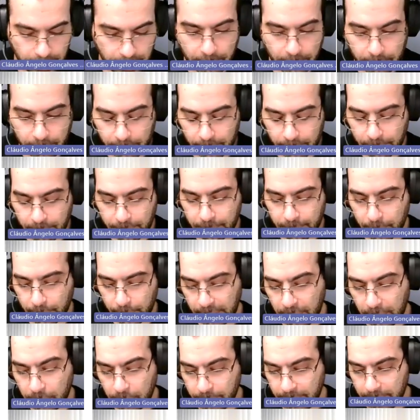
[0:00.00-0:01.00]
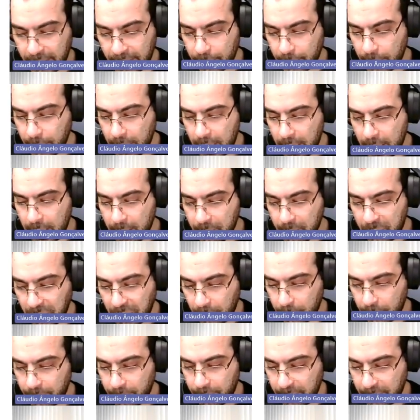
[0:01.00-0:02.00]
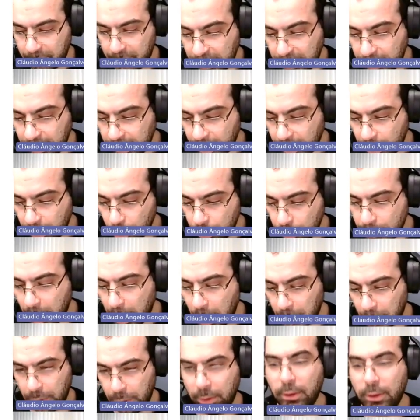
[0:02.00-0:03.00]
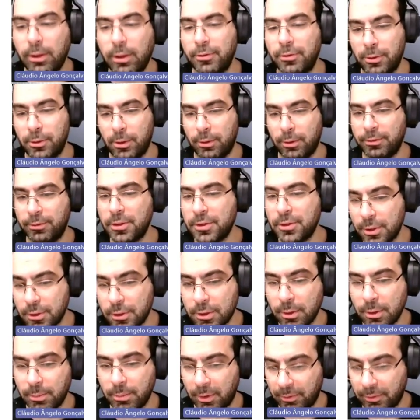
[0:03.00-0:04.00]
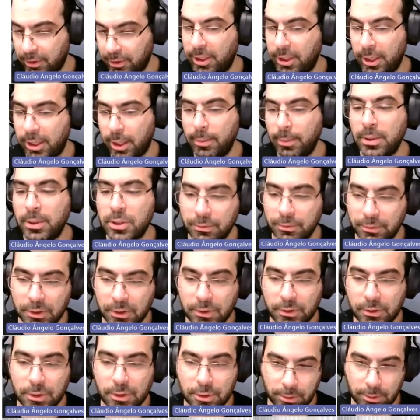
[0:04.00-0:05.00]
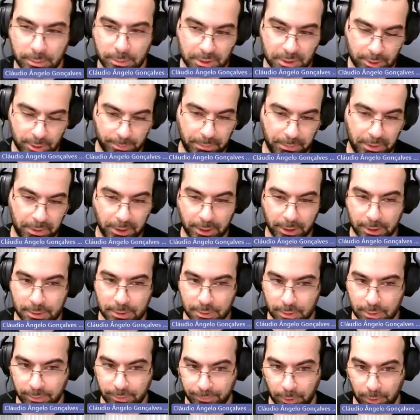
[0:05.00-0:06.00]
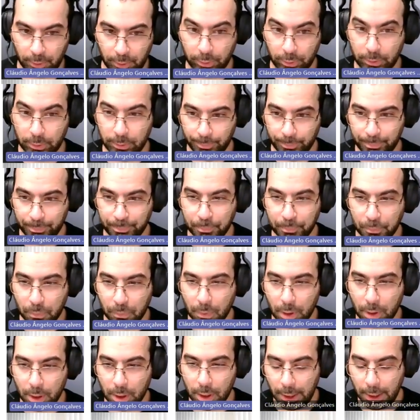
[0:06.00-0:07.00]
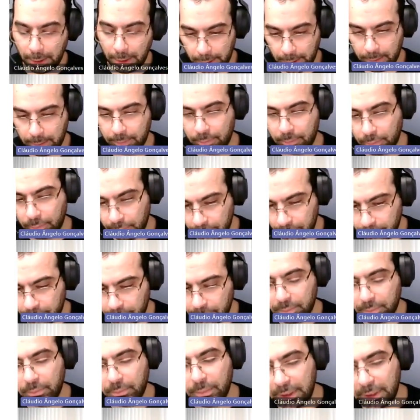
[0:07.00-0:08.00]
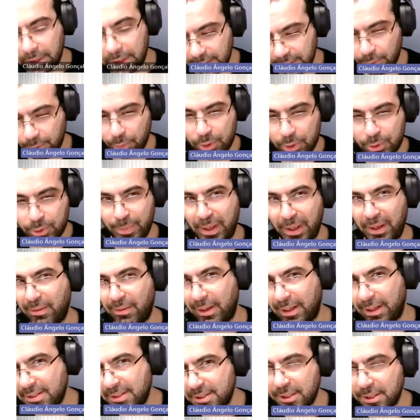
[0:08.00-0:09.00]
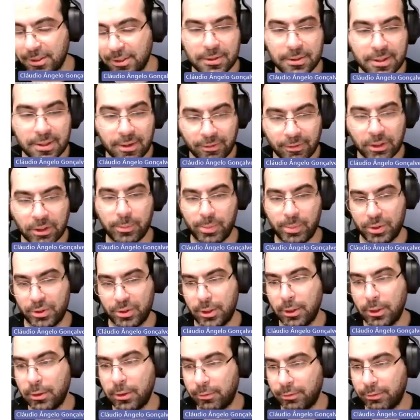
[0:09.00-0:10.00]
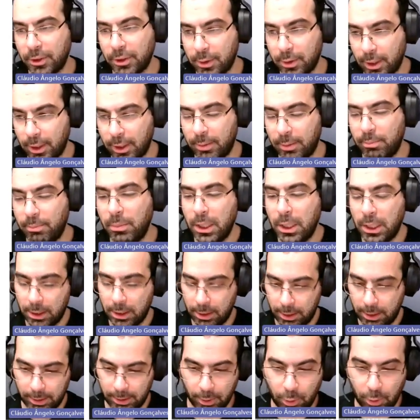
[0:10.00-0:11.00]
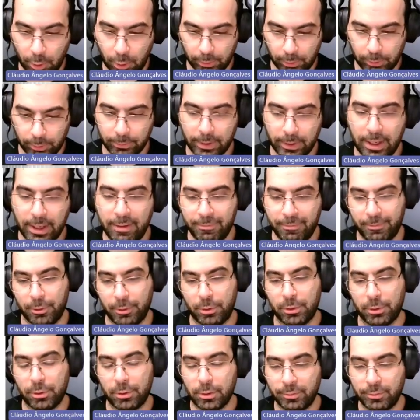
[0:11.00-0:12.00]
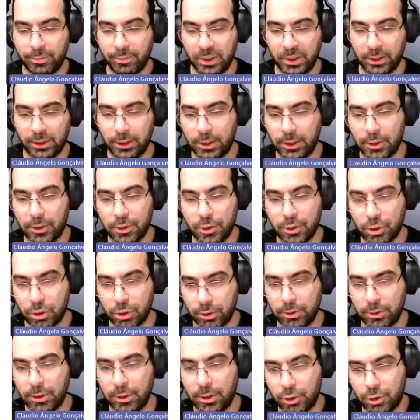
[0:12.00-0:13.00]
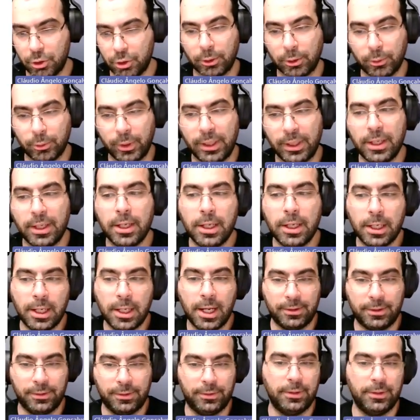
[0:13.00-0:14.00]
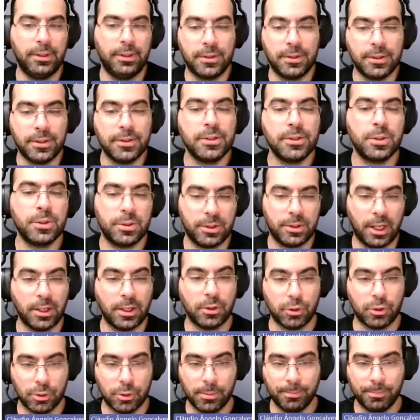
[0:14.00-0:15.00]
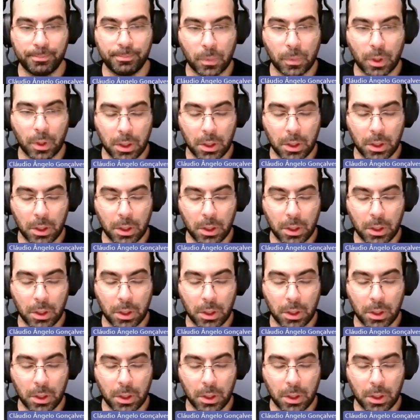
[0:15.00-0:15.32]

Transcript: twin for the incubator, but building a good model of the system, of the dynamics of the system, is something that's difficult. And let's say we spend like 60-70% of the time in the whole effort of building the digital twin in this stage.